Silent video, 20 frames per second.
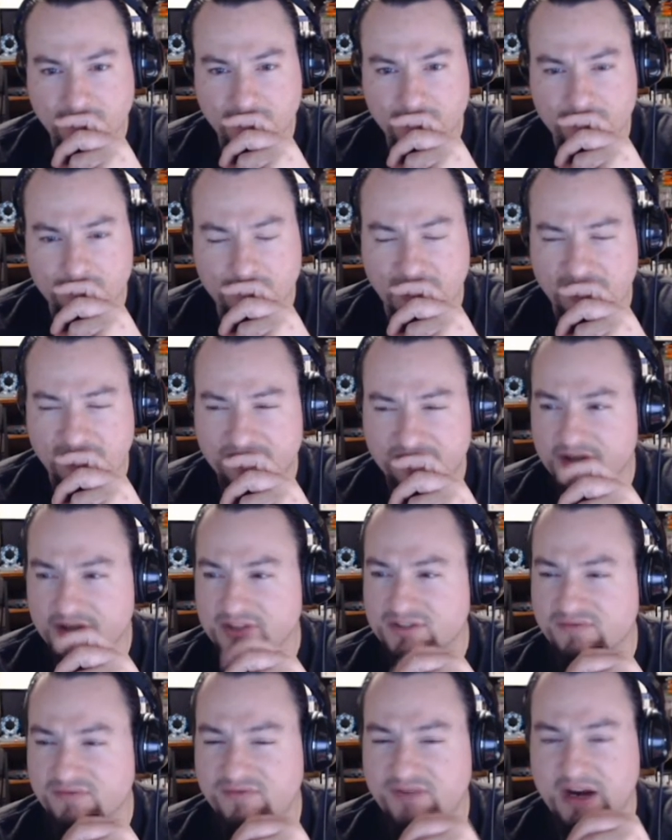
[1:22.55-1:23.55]

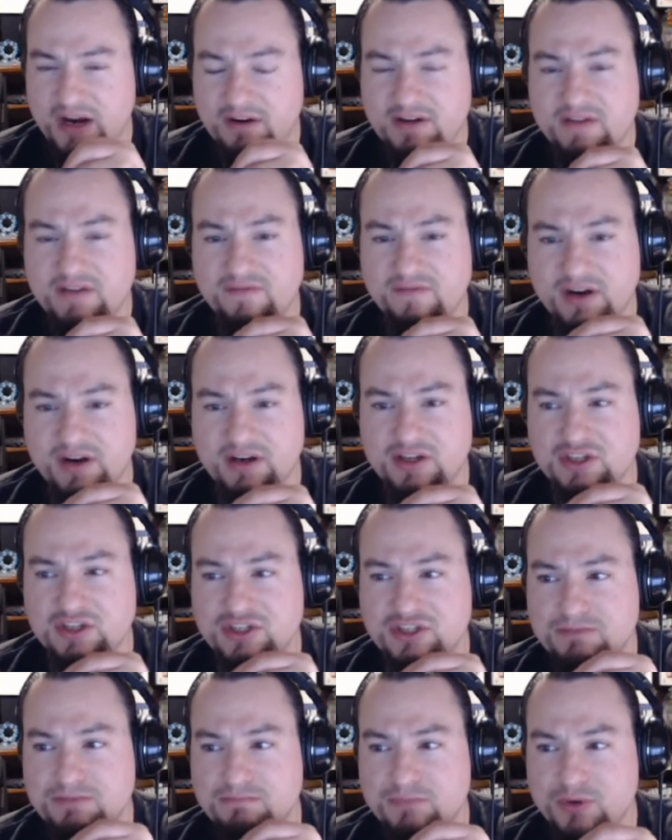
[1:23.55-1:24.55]
Mouthfeel, it's very, very
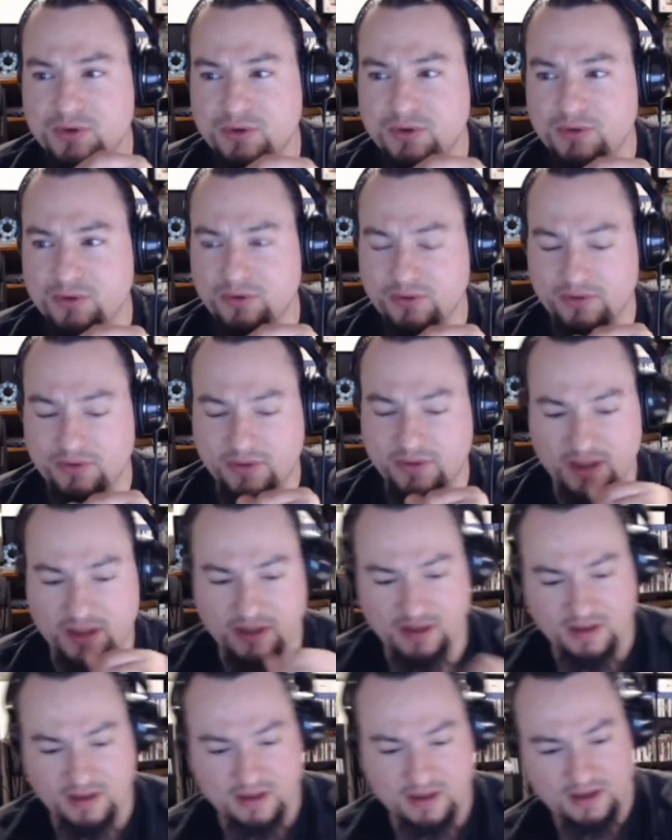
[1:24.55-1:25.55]
smooth.
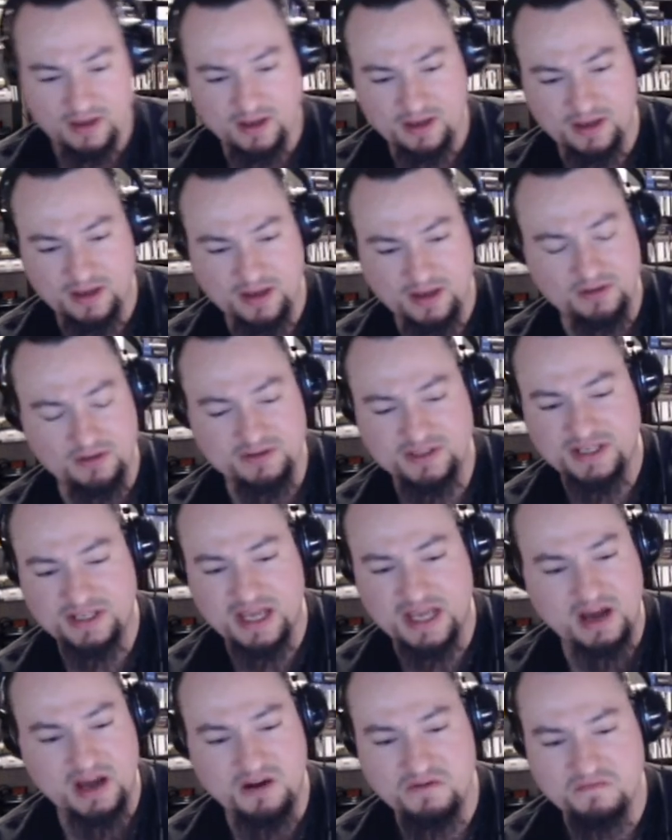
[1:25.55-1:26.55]
It goes
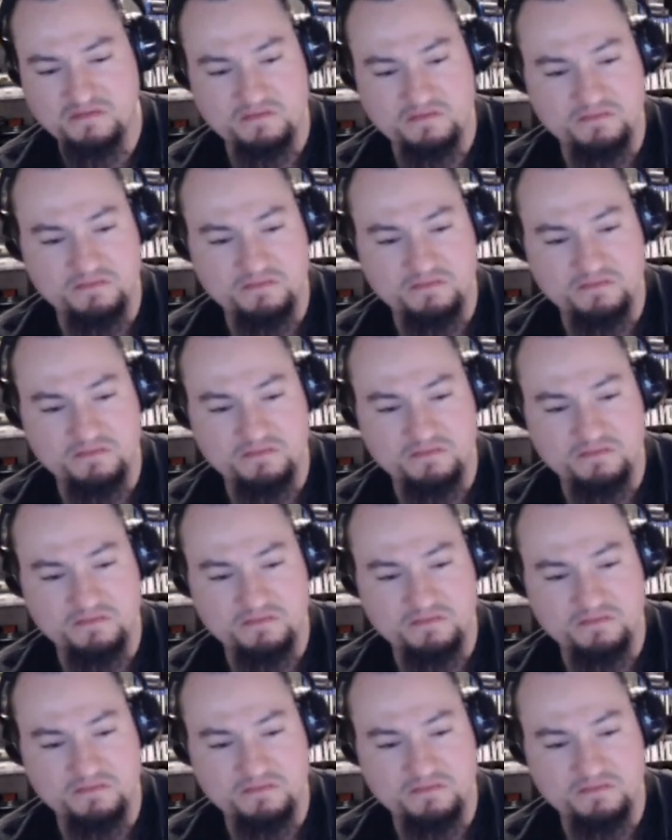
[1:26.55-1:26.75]
down